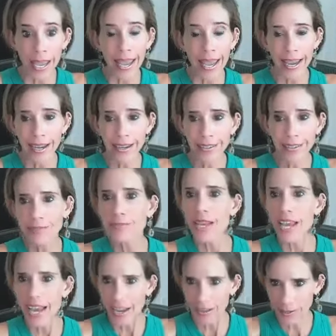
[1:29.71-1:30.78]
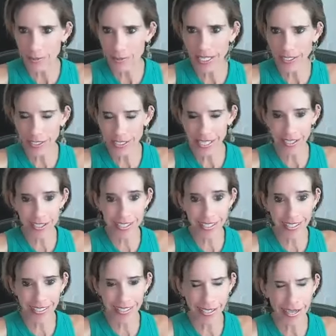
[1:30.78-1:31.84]
And heavy metal
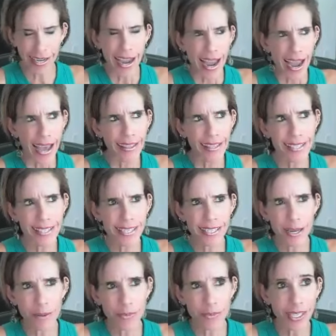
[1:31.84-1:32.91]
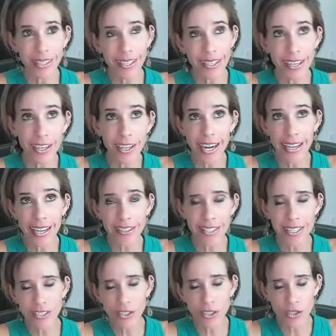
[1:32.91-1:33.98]
toxicity. And this is something that our
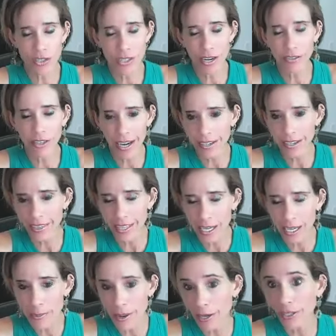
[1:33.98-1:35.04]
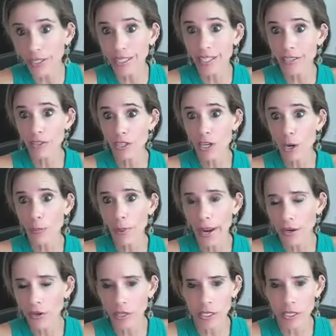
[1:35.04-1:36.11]
ancestors never had to think about, and even our
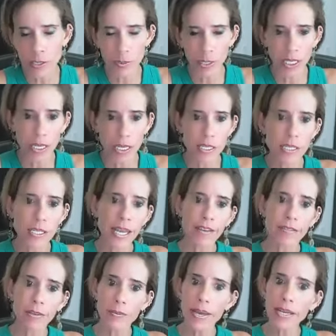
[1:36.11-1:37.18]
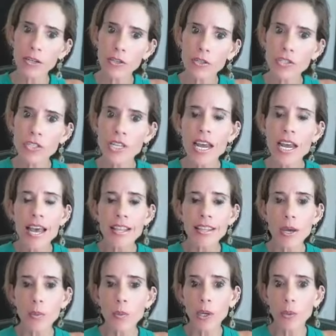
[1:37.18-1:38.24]
parents, because the heavy metals
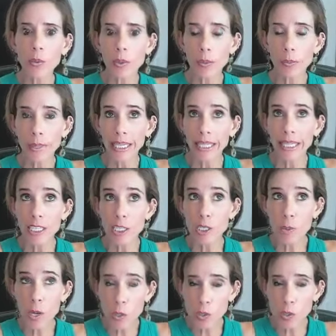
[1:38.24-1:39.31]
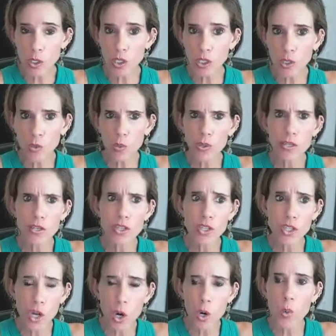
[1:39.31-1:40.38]
that we were being exposed to were
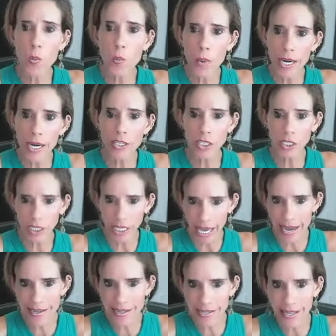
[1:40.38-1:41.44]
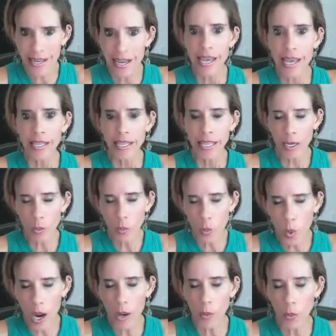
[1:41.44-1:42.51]
so much less than
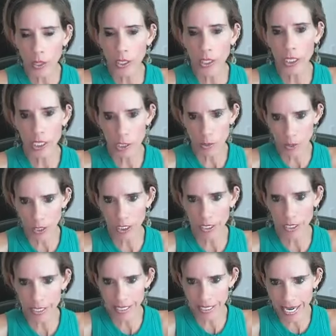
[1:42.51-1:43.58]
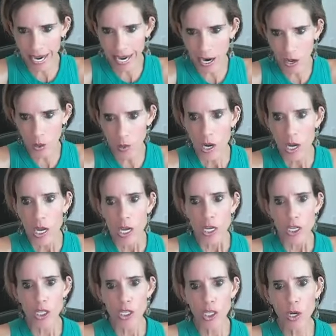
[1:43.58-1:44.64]
what we're experiencing now.
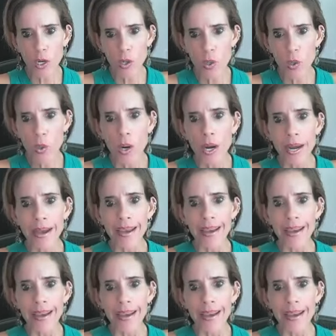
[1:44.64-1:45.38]
So